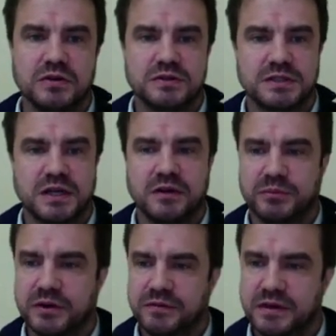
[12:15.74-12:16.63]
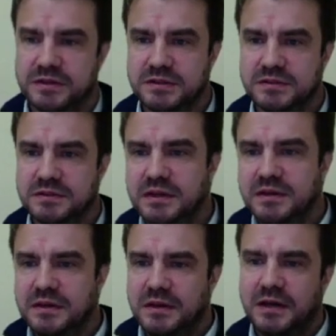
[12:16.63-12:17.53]
son preference.
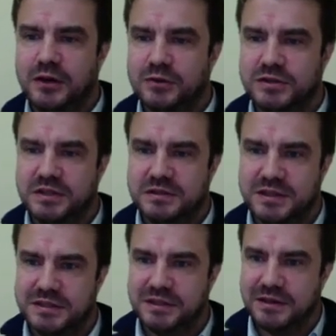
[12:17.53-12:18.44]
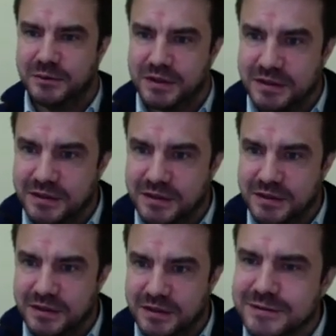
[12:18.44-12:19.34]
Hello, Zhiqiang, we
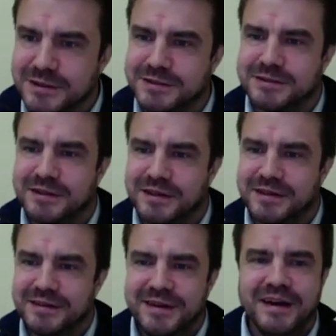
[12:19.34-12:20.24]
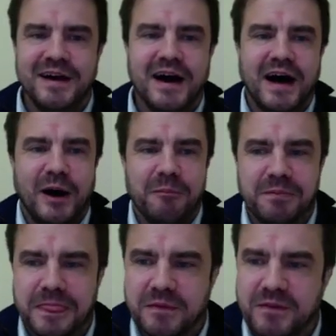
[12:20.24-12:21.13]
just started.
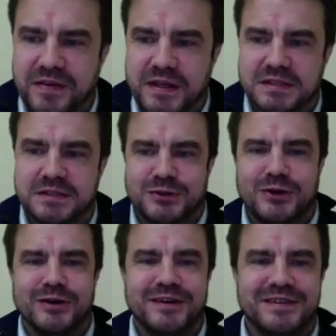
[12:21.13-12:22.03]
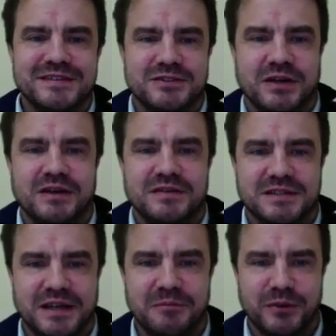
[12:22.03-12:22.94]
But there's strong
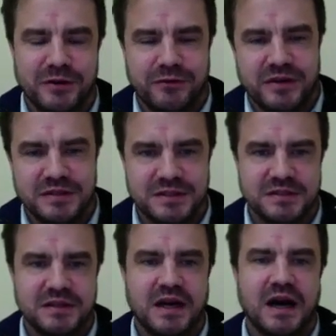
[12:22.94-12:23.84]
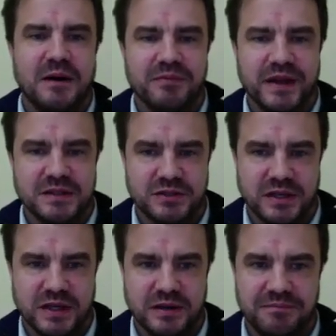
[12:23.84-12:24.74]
son preference in
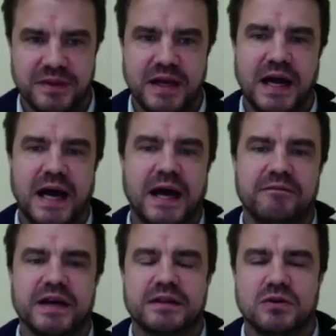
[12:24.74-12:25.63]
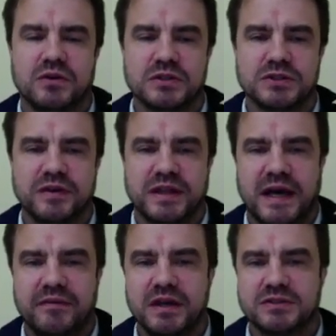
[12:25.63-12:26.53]
China, and that also that
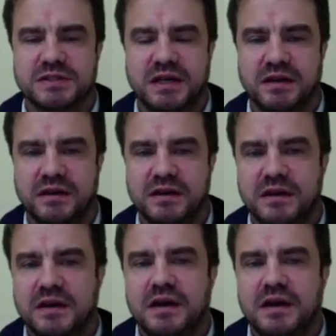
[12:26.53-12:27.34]
having a son